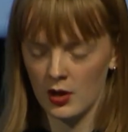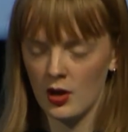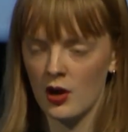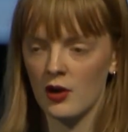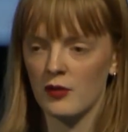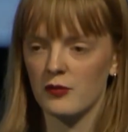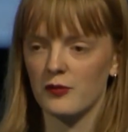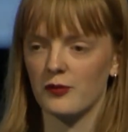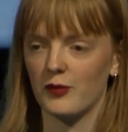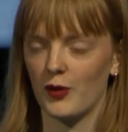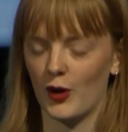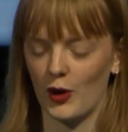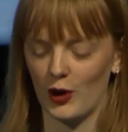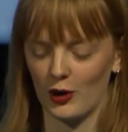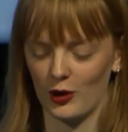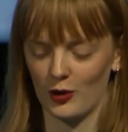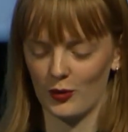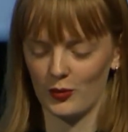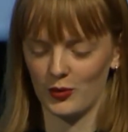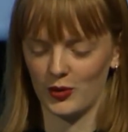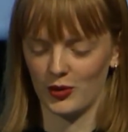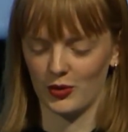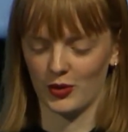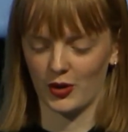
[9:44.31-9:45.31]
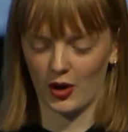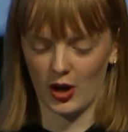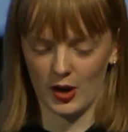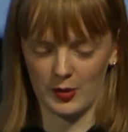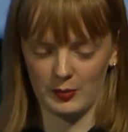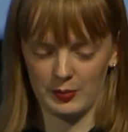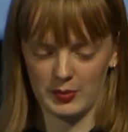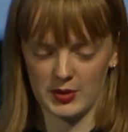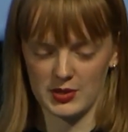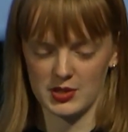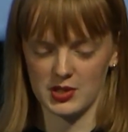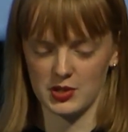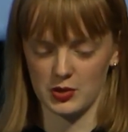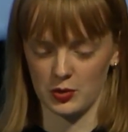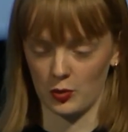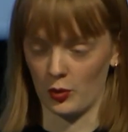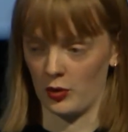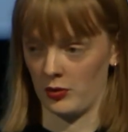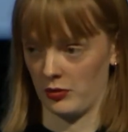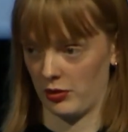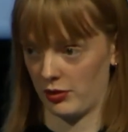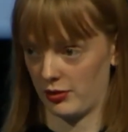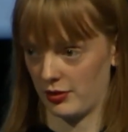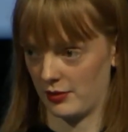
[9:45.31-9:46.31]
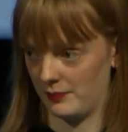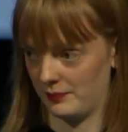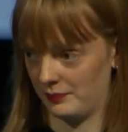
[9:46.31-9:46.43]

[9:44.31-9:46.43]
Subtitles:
follow your compass north.